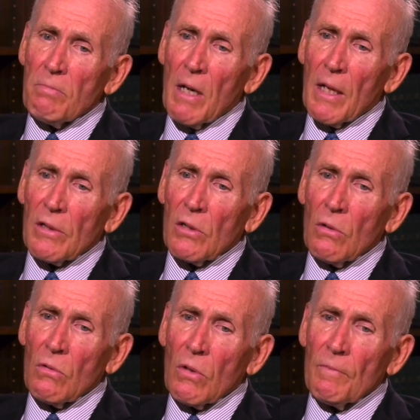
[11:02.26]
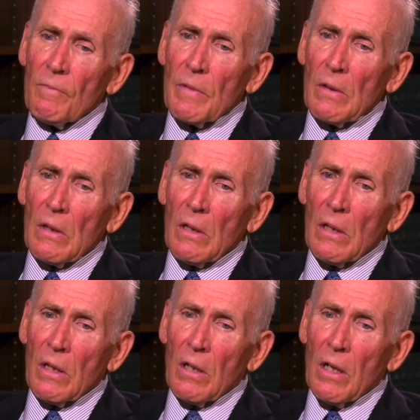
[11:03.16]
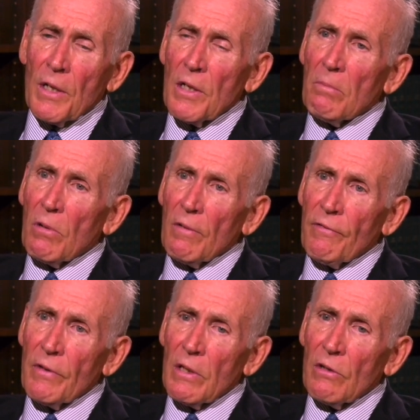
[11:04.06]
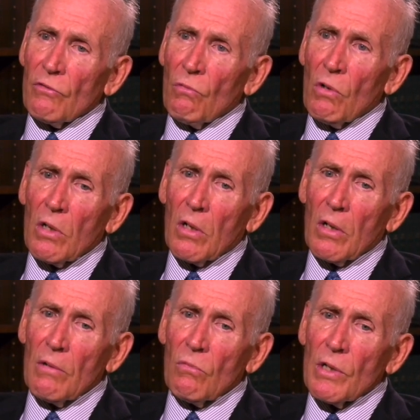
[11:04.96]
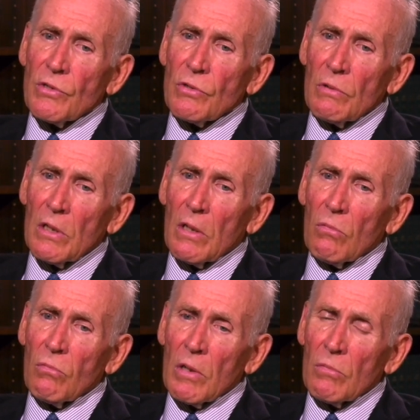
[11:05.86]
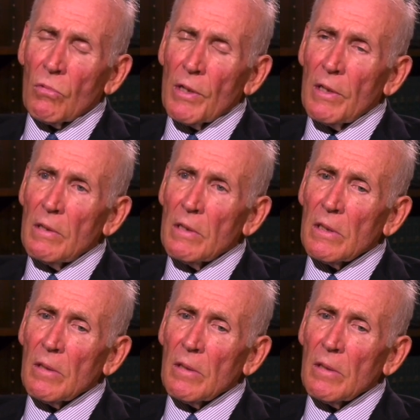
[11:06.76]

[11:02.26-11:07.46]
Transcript: by the court, a number of things were in which we